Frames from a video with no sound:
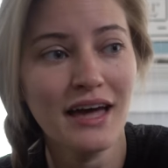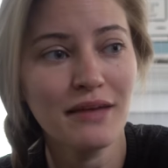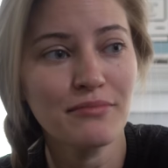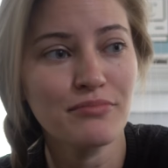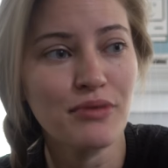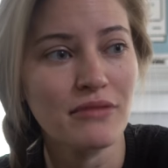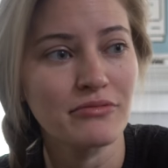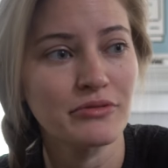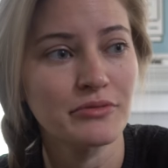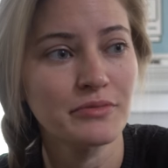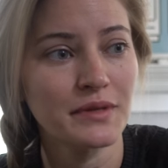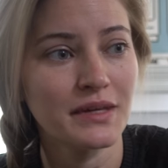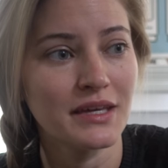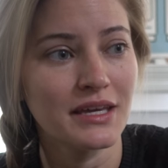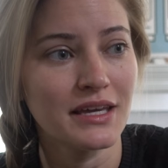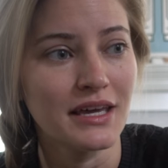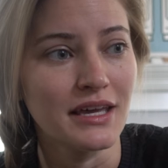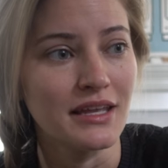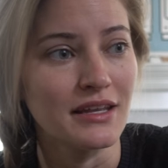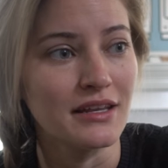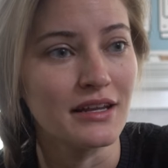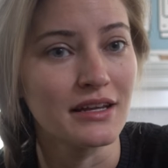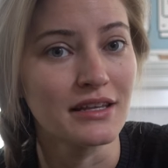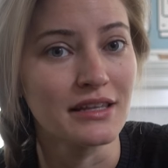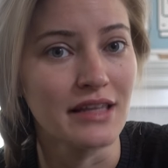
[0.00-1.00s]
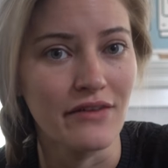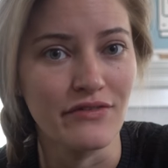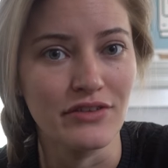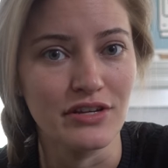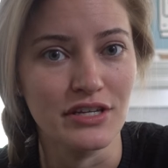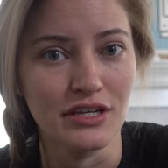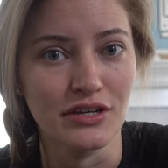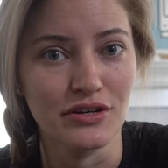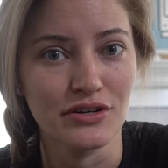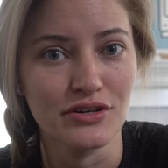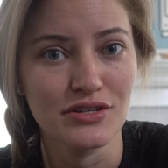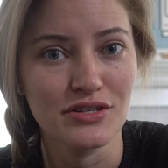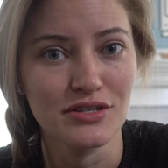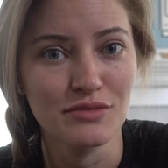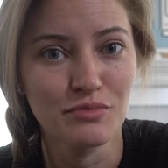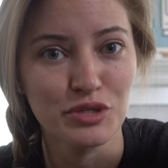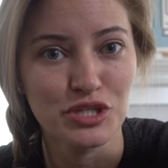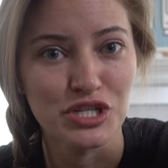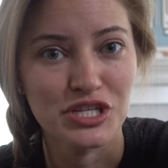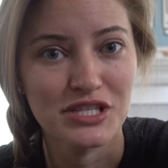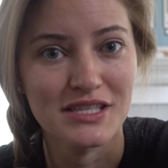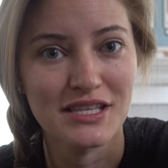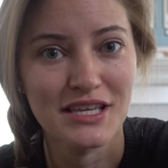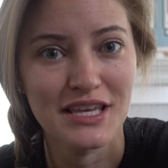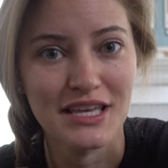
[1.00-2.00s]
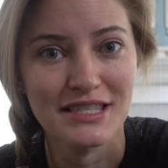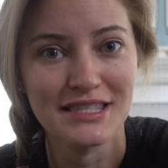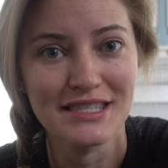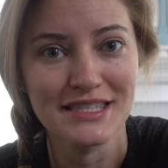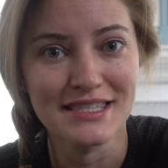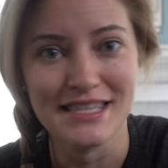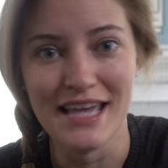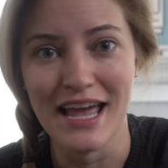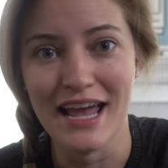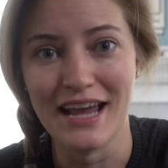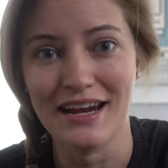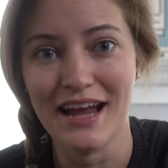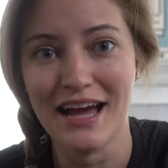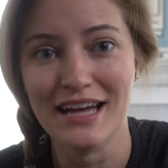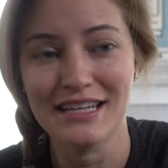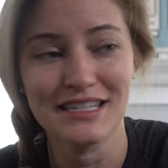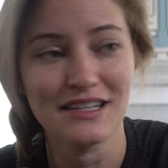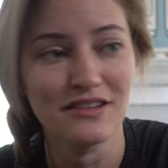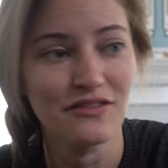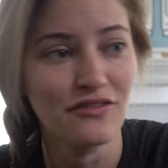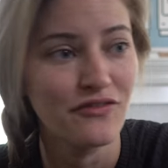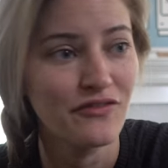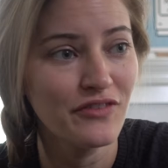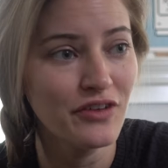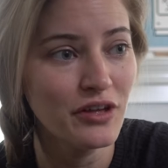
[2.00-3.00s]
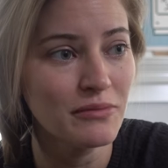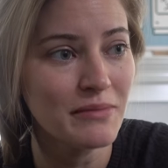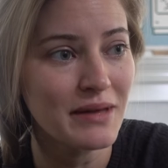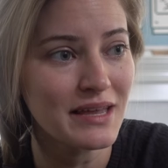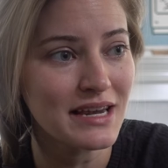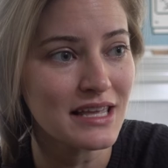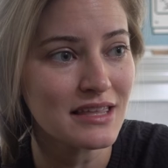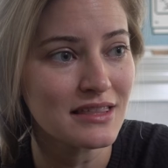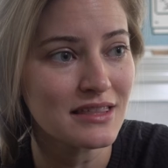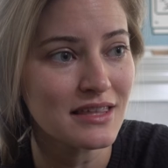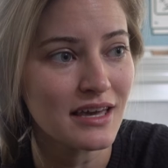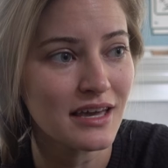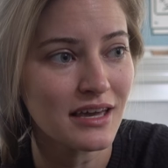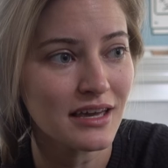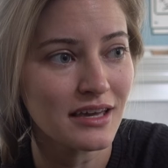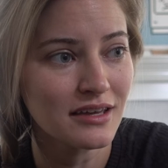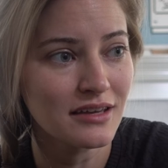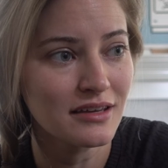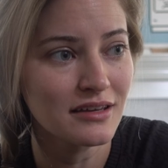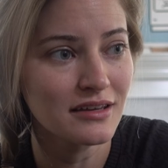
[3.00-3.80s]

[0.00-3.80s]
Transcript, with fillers: that probably in eleven years, which is insane. I didn't film anything.